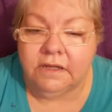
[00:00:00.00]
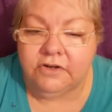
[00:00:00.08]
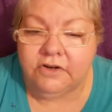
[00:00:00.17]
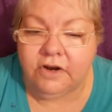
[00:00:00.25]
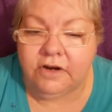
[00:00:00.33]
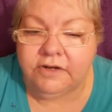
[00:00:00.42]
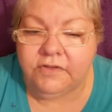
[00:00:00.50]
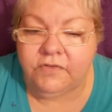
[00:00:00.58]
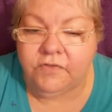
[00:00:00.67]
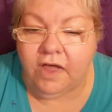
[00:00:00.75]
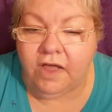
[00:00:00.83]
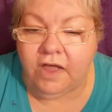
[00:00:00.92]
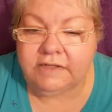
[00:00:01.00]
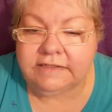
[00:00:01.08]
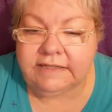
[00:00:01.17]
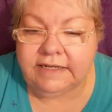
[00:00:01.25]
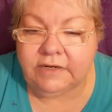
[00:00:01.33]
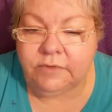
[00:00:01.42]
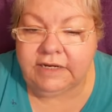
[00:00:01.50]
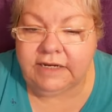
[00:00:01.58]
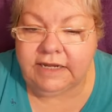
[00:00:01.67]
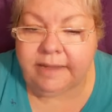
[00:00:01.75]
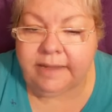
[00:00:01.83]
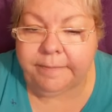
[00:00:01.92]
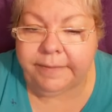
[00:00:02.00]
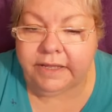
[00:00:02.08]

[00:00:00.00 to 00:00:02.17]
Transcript: Darkness Falls Liquid Lip.